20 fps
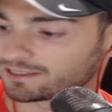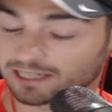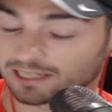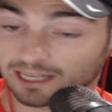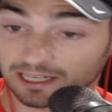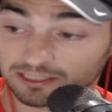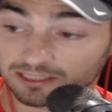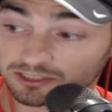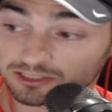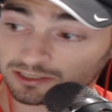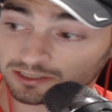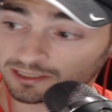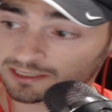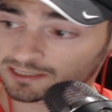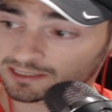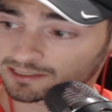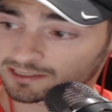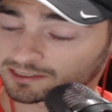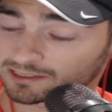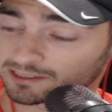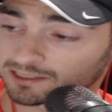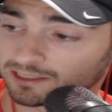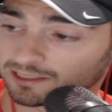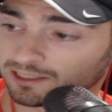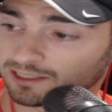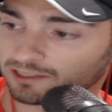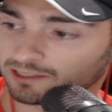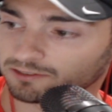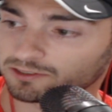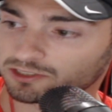edgeless,
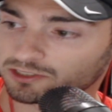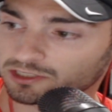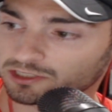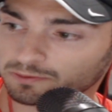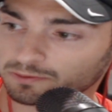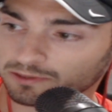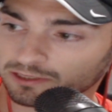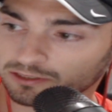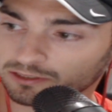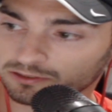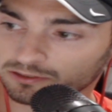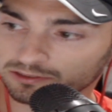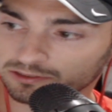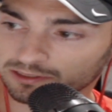which is pretty cool,